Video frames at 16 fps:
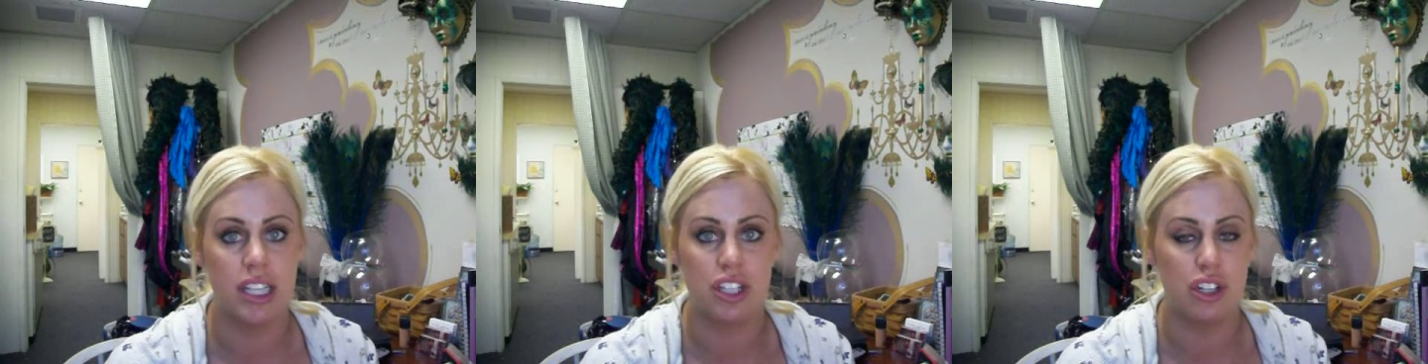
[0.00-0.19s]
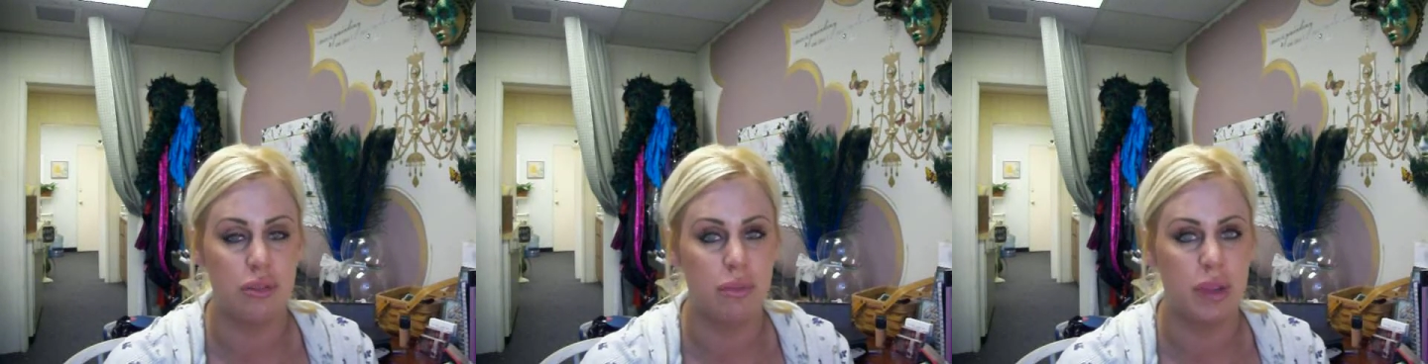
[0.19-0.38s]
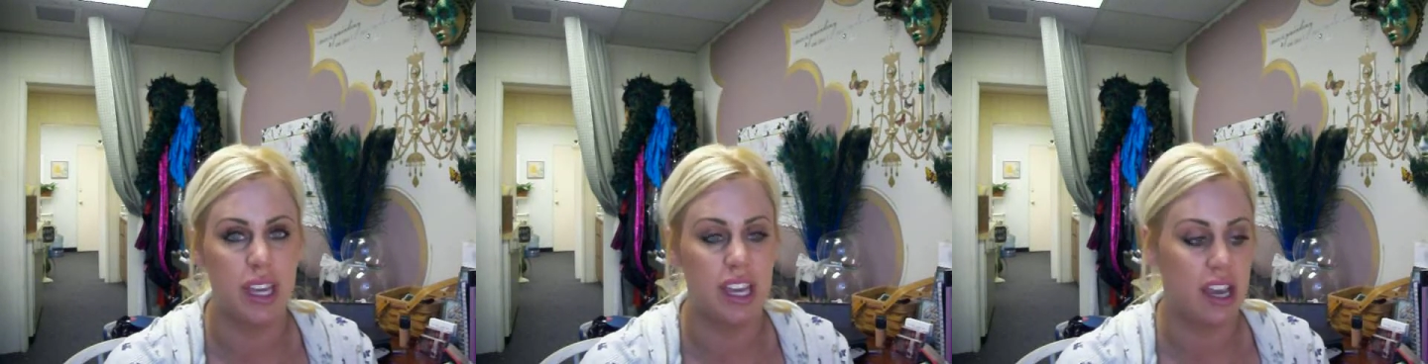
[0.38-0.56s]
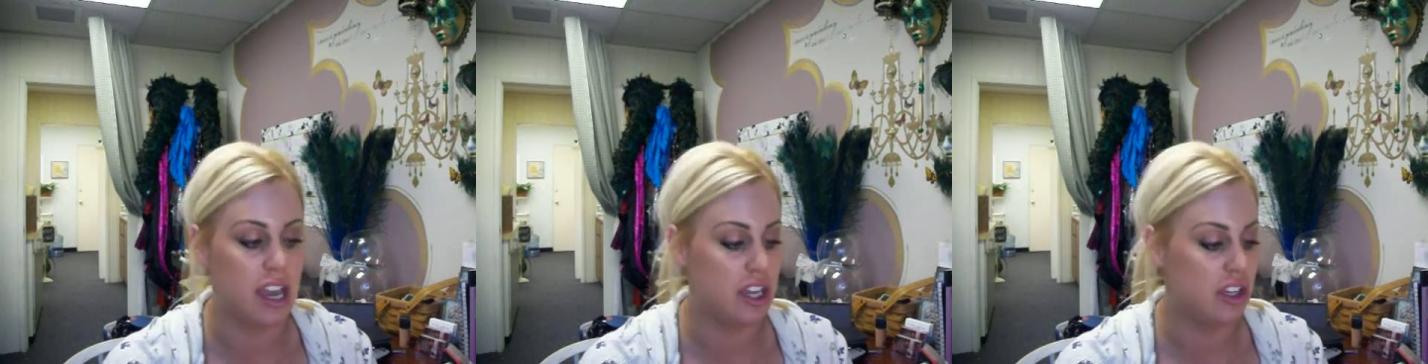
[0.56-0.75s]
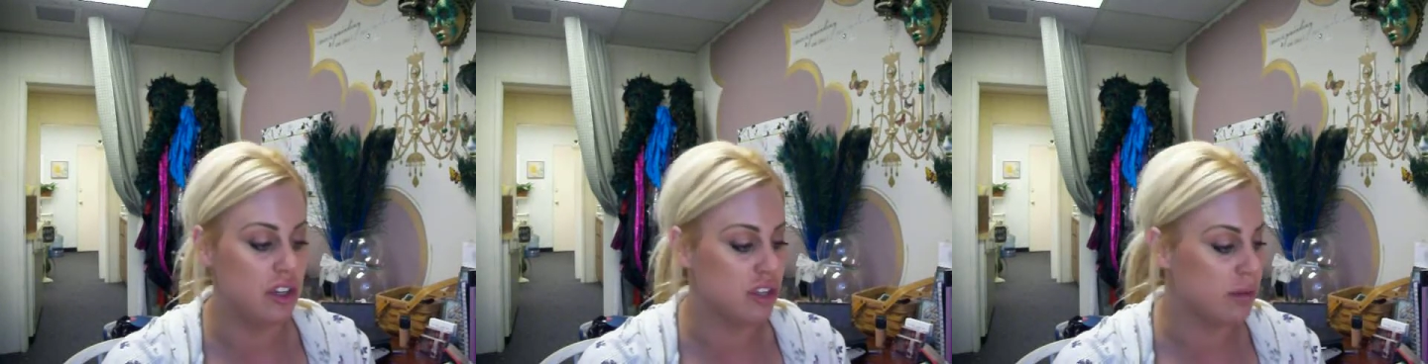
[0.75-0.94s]

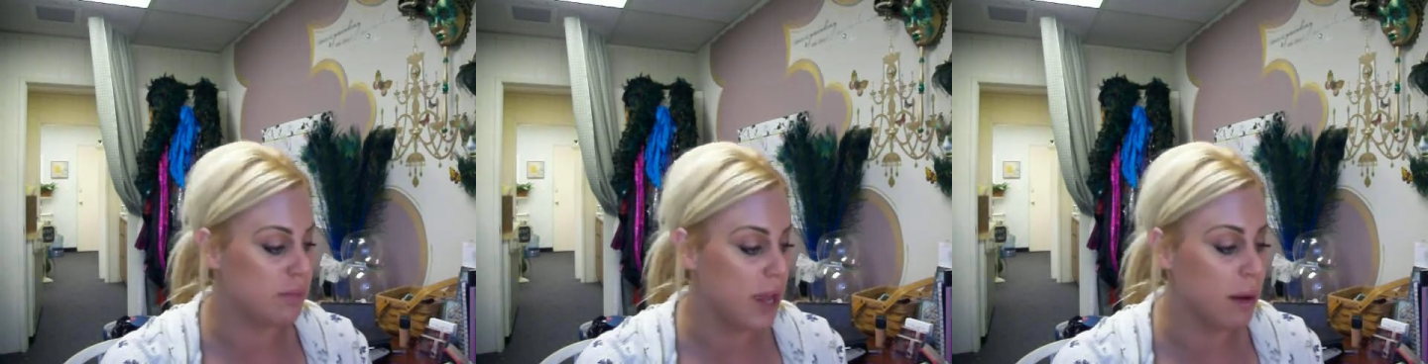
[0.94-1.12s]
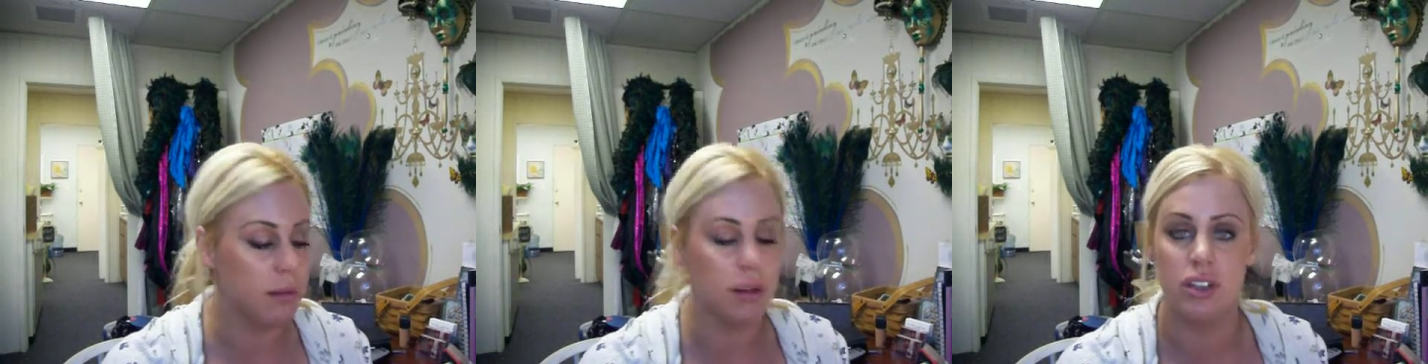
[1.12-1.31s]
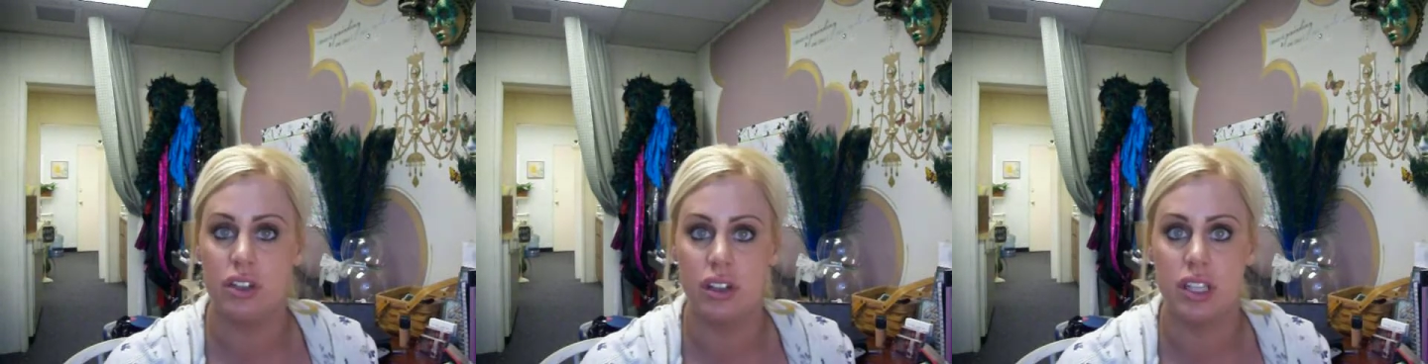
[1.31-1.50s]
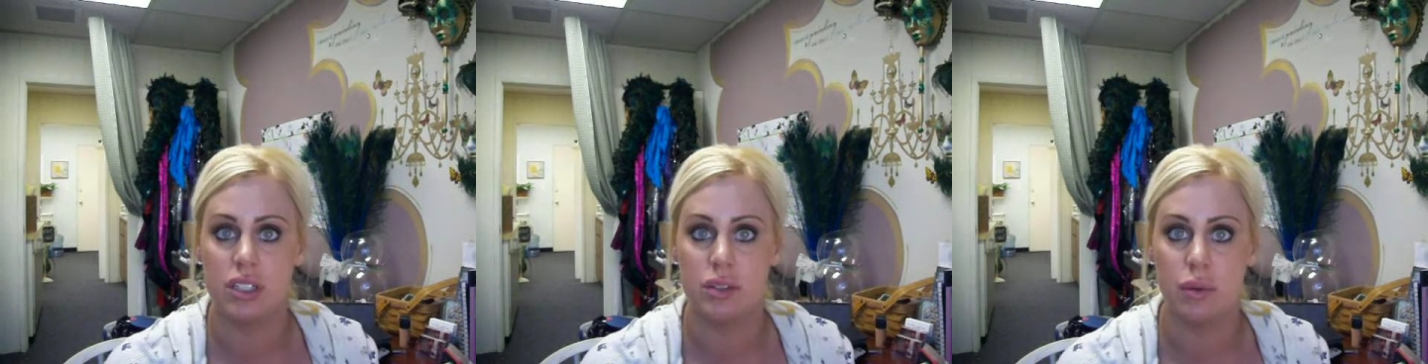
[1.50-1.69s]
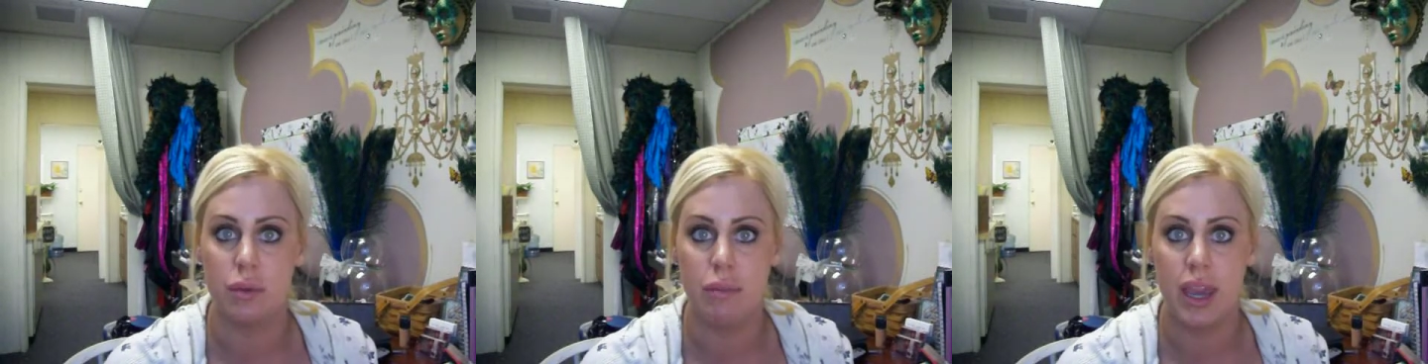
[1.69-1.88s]
you should be able to do
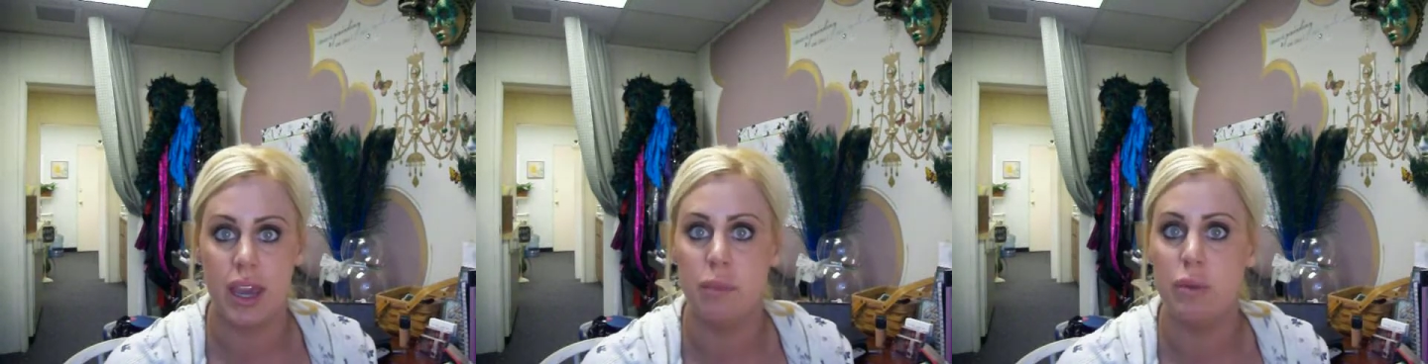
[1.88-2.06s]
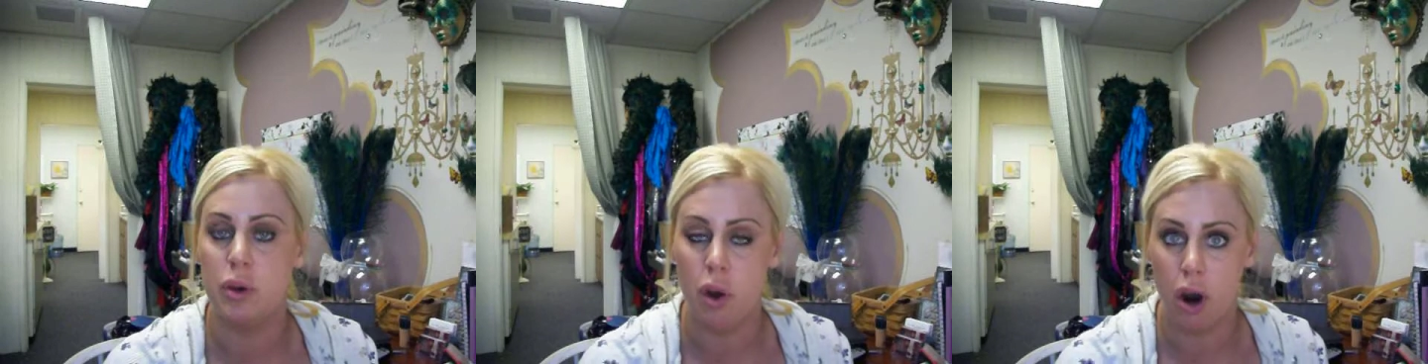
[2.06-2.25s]
this with makeup you